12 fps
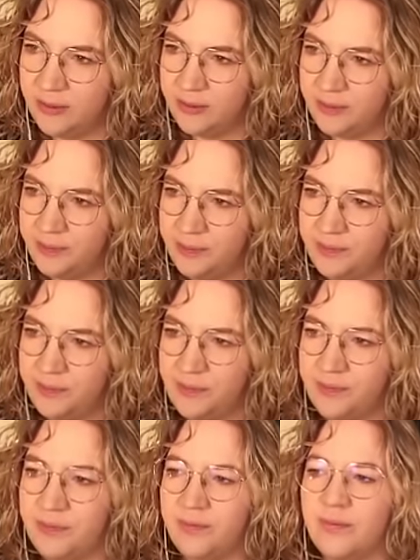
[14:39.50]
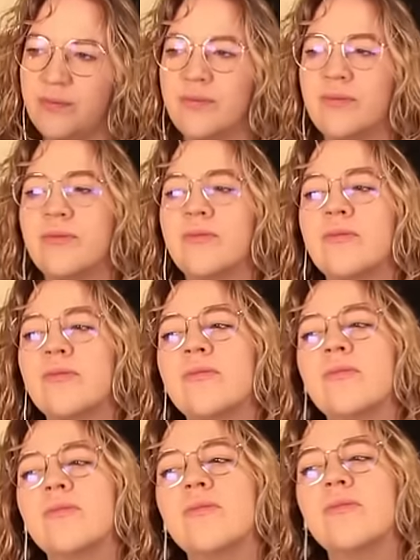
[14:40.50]

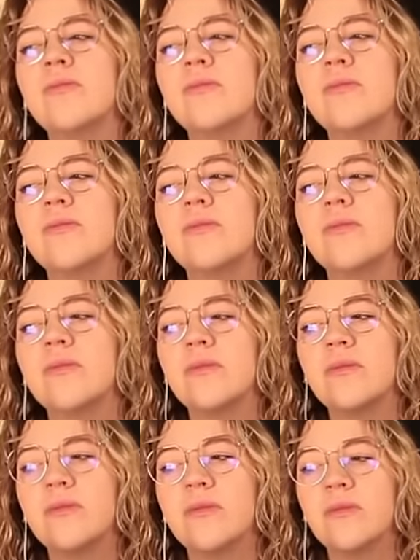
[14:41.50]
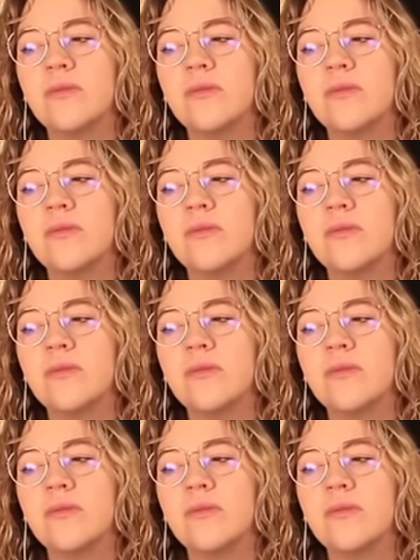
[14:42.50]
[no speech]